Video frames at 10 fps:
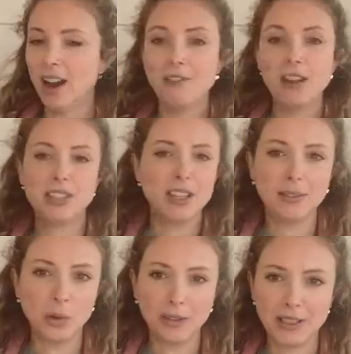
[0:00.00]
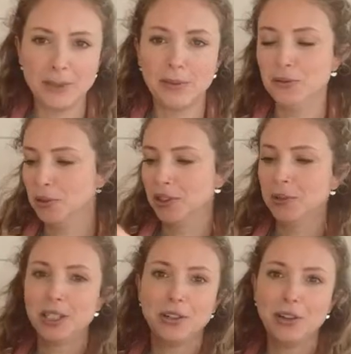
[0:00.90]
I've never done one of these before,
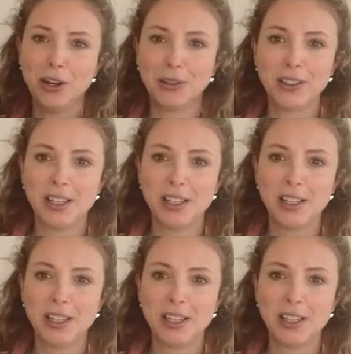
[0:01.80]
so I don't know.